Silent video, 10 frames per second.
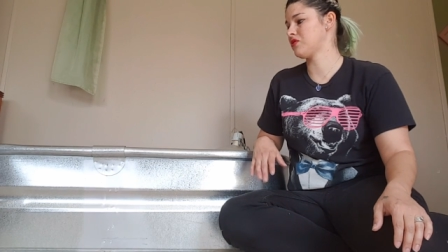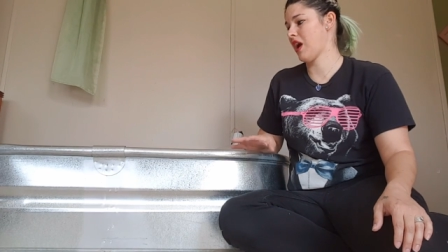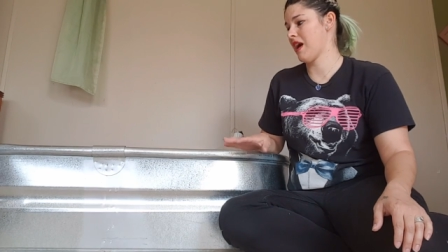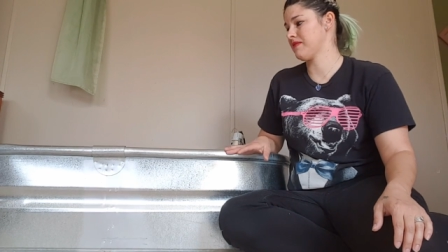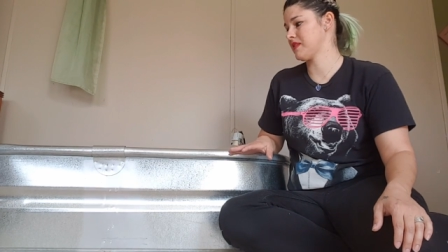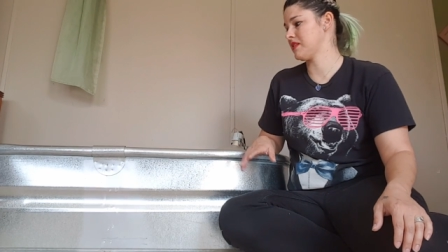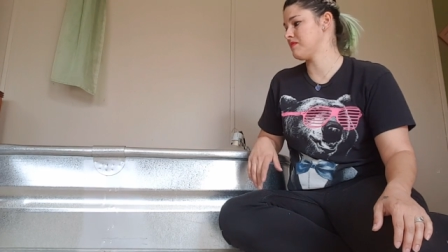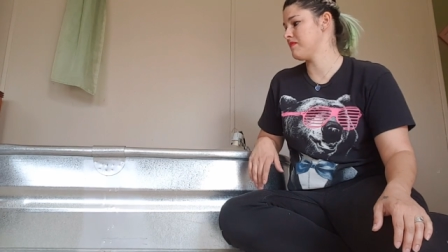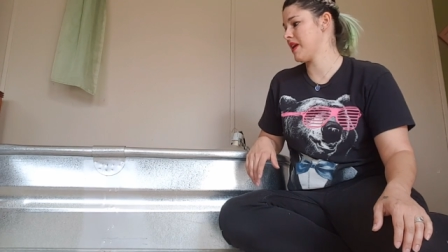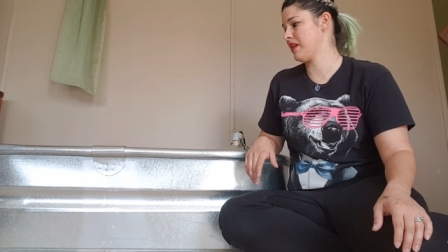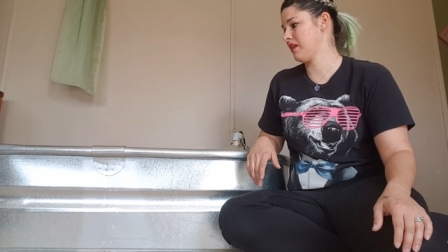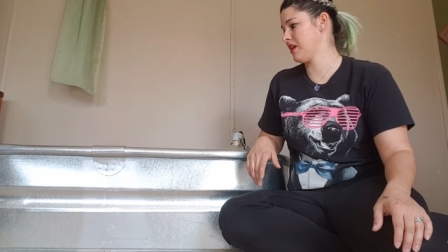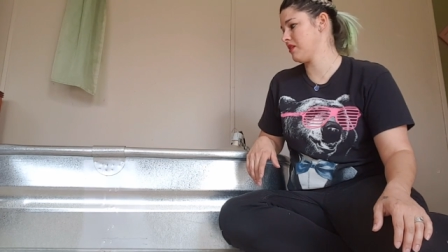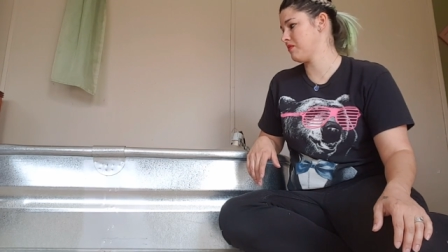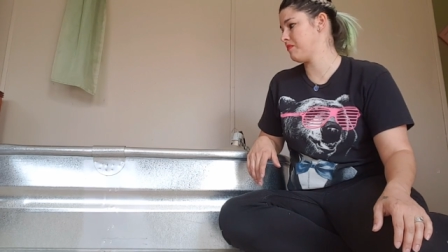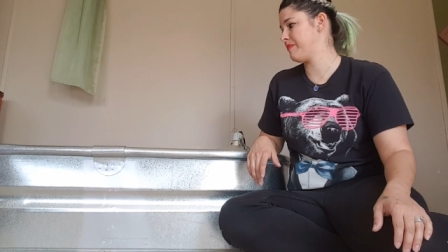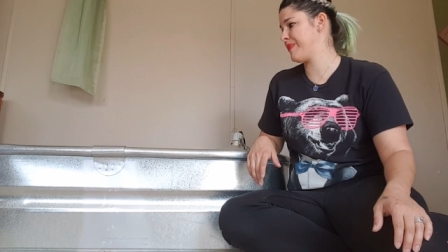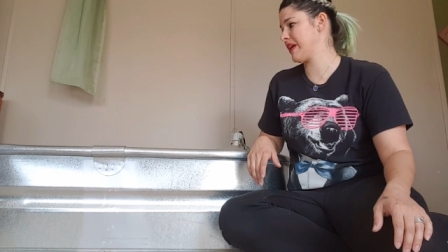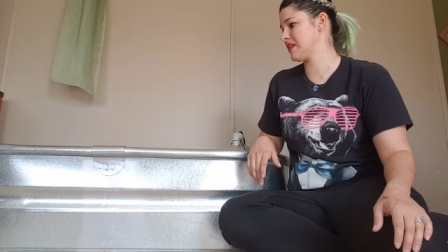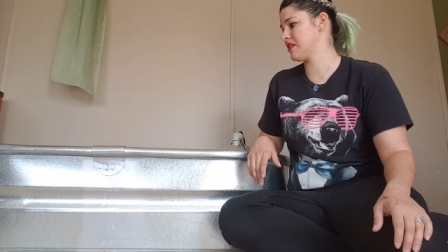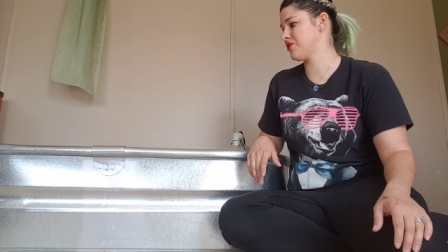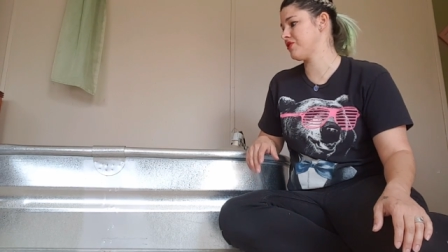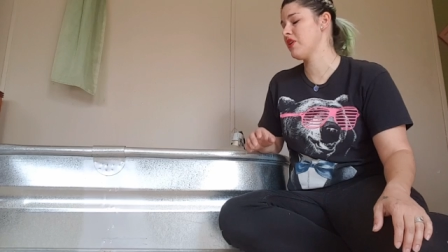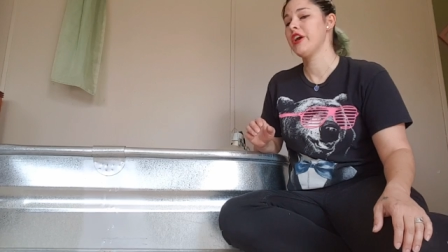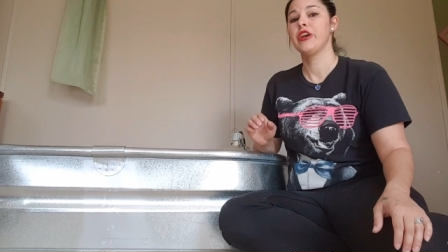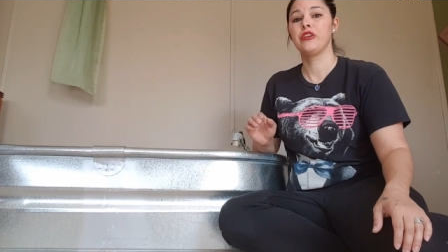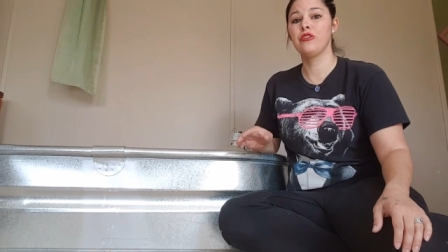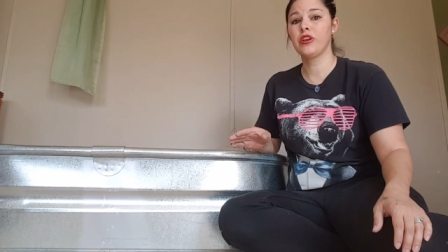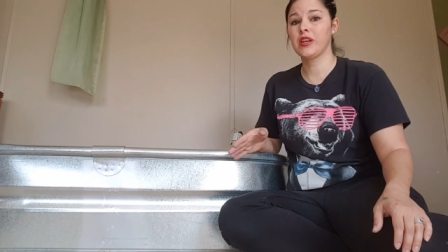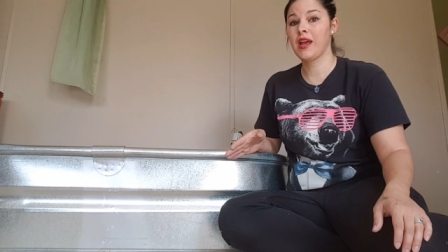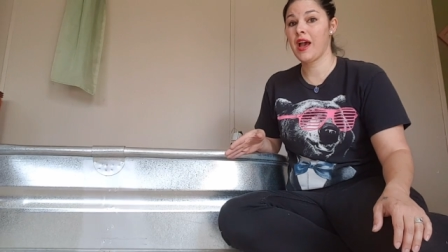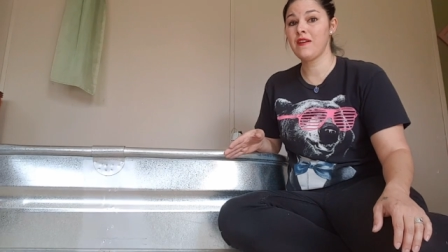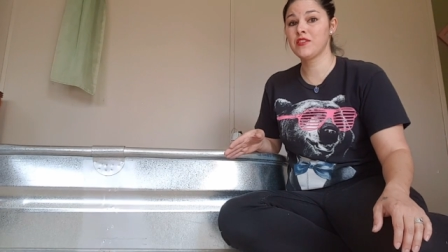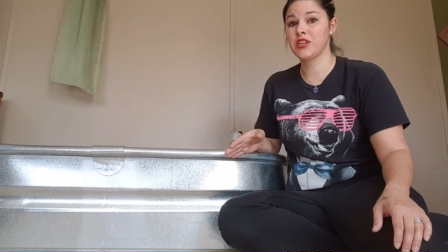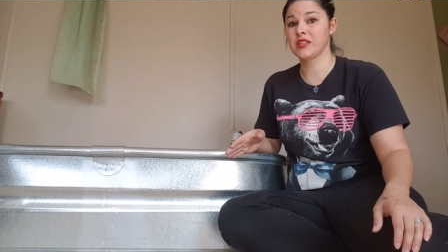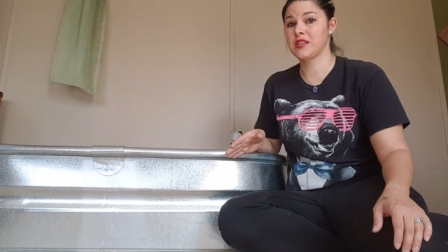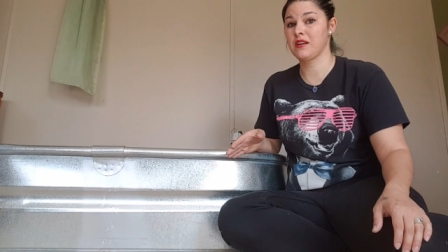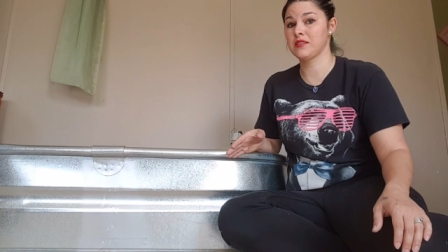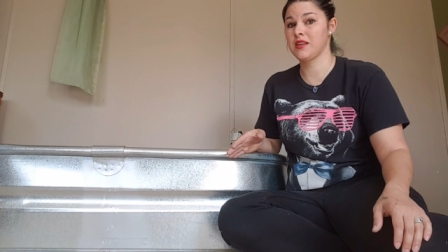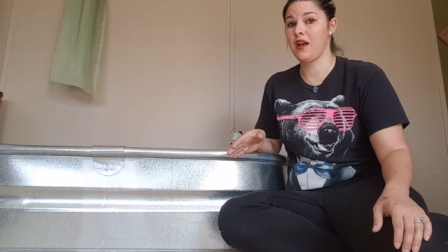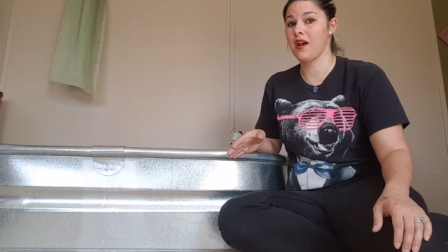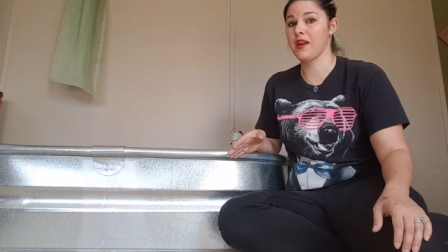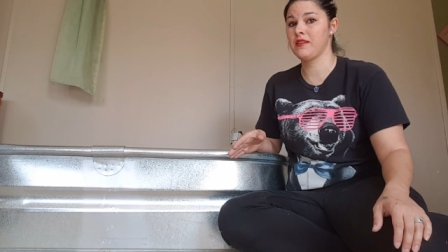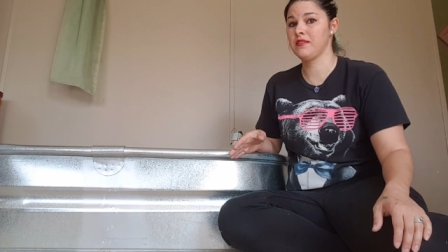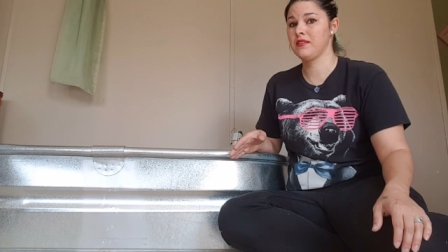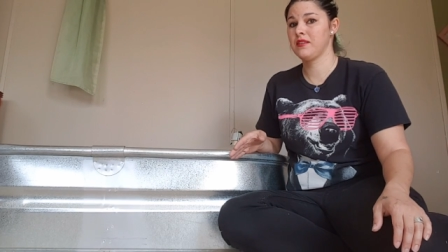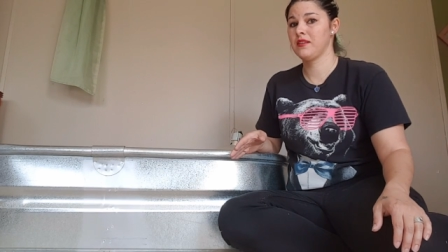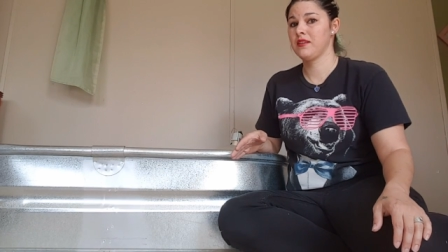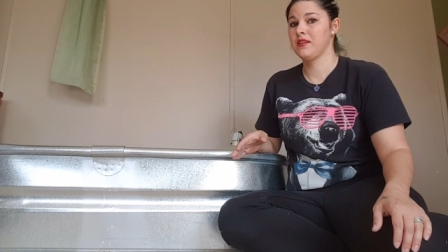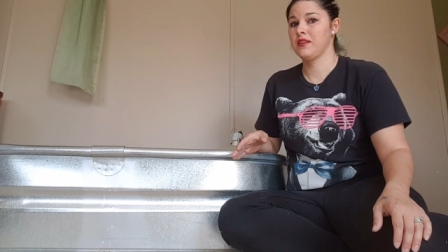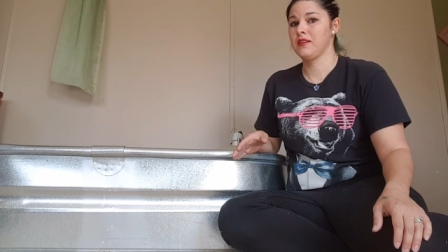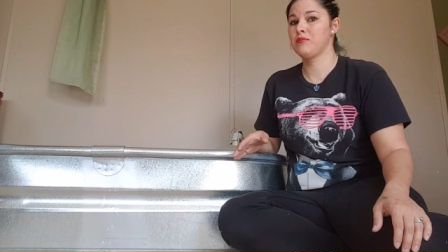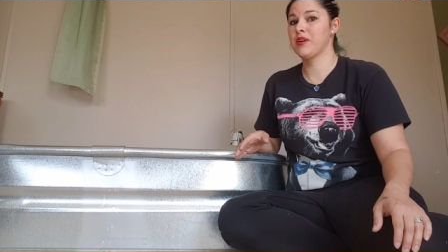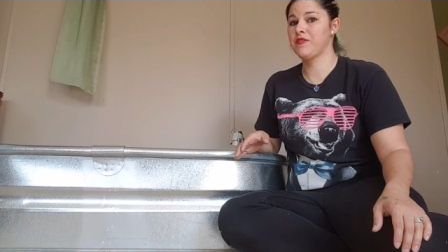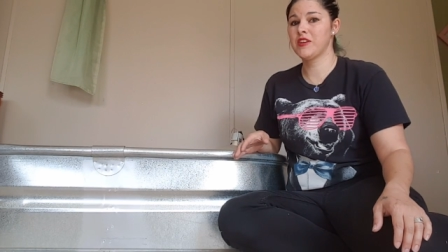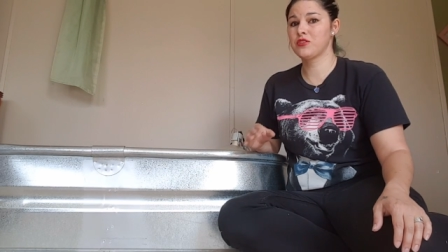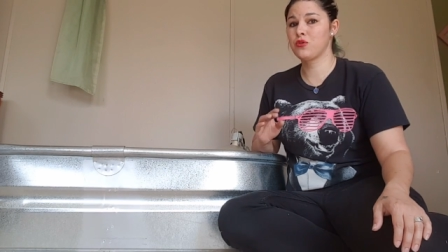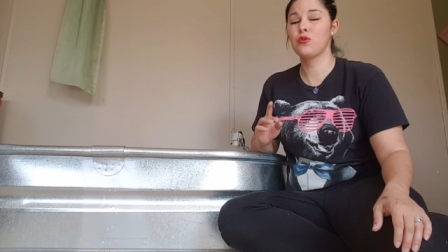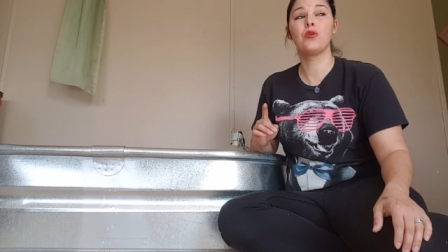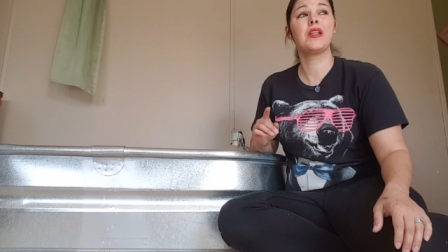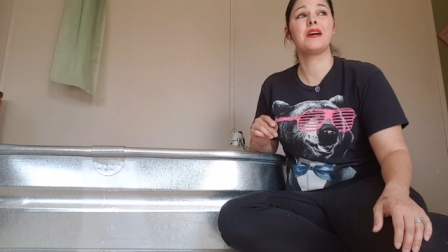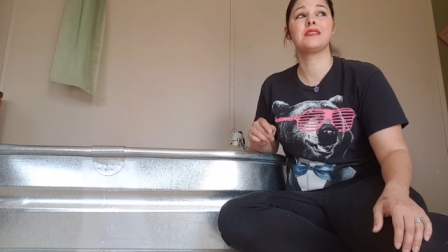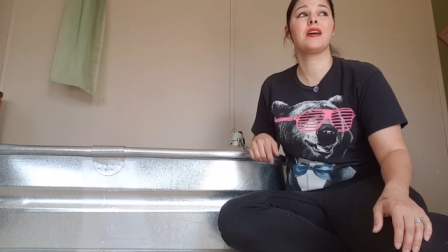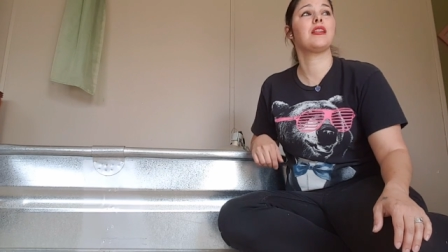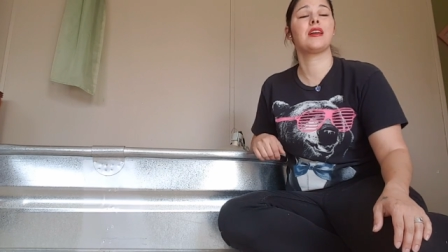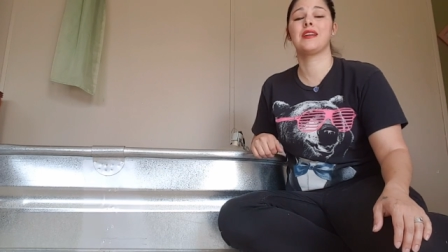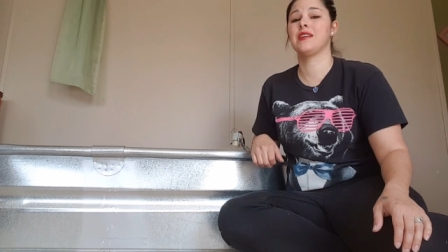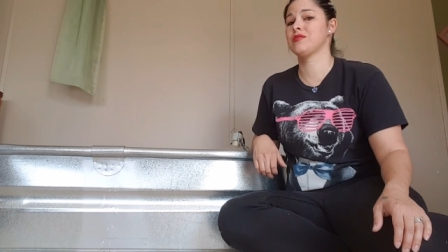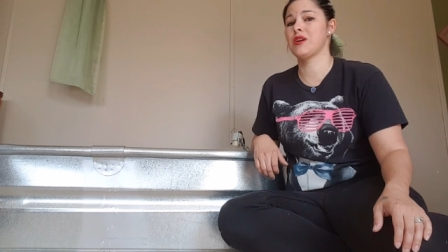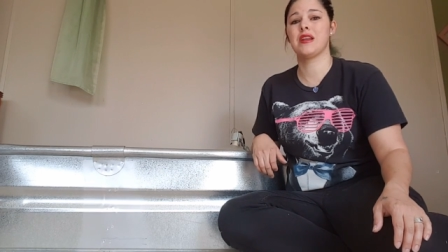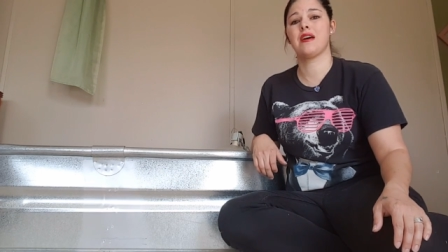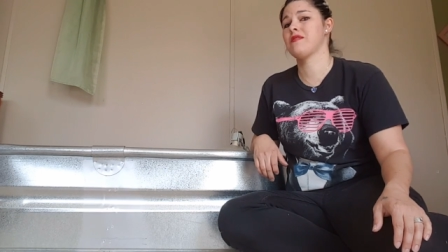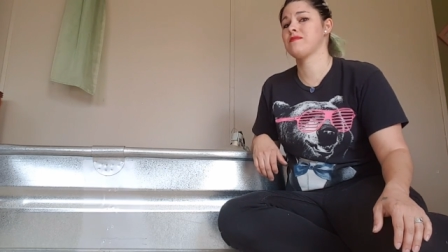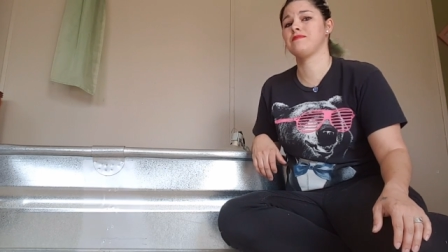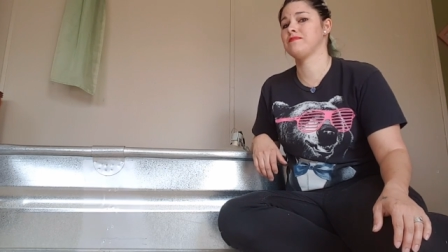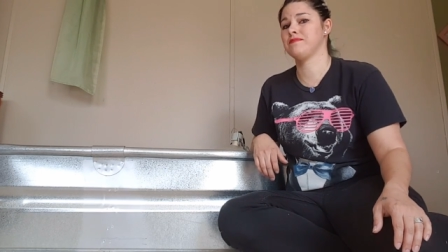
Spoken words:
drafts is mainly your biggest issue. You can have chicks outside, but if it's cool outside like it is right now,